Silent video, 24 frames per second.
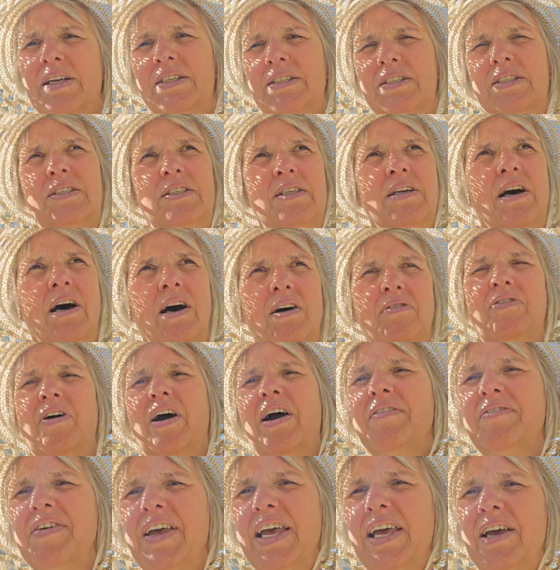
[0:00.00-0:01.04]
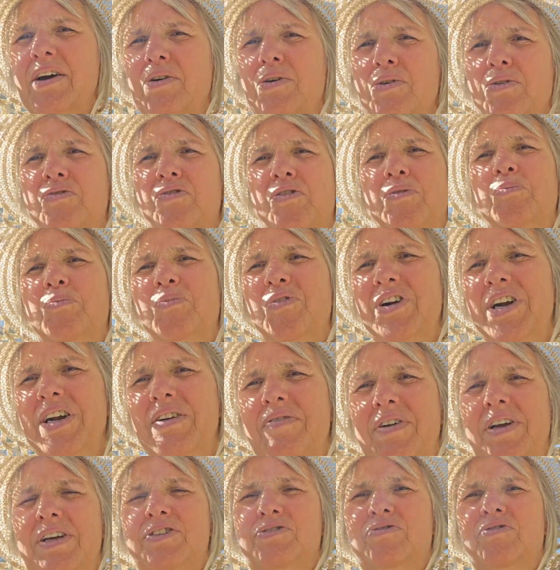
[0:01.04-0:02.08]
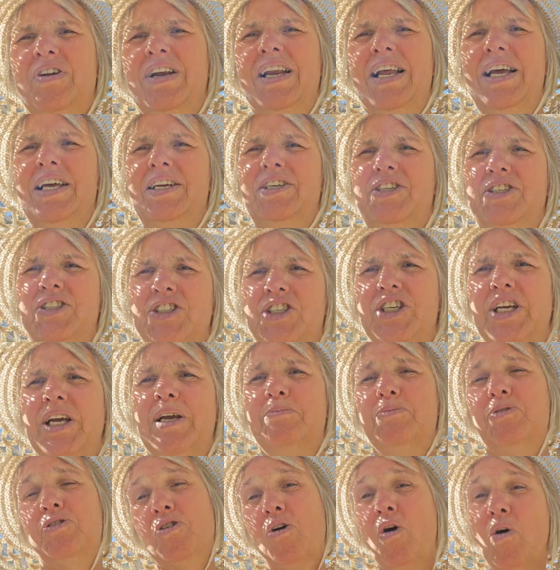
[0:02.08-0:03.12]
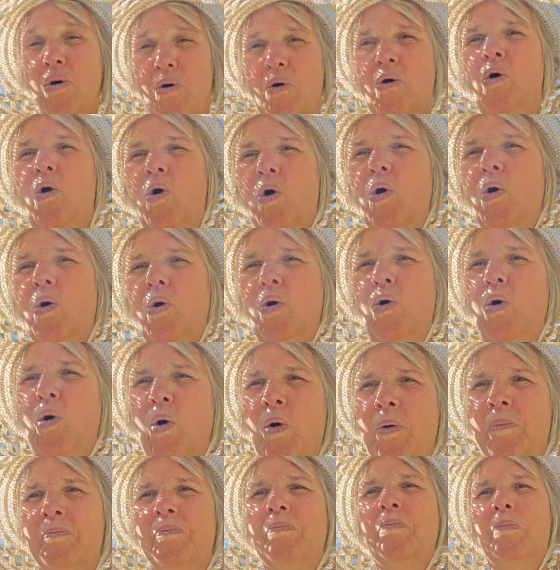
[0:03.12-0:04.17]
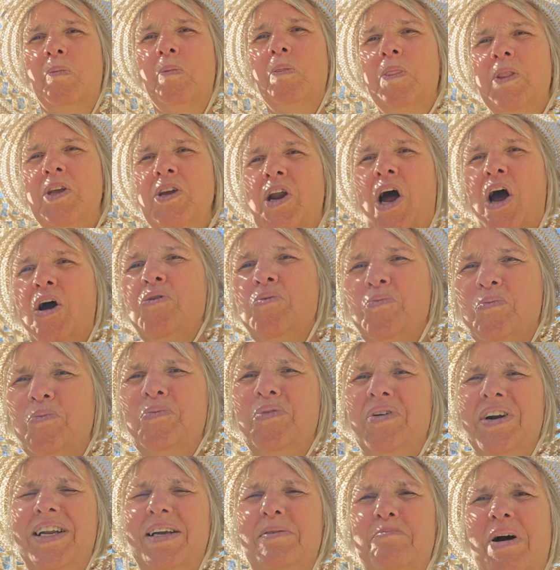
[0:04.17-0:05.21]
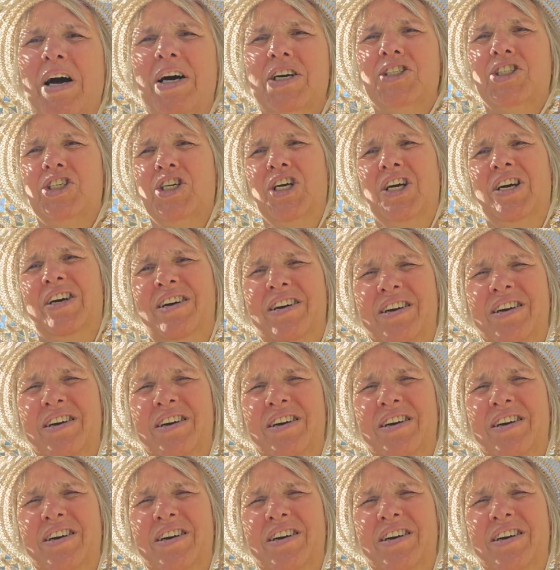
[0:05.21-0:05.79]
stuff. I've healed from previous relationships or, you know, pretty much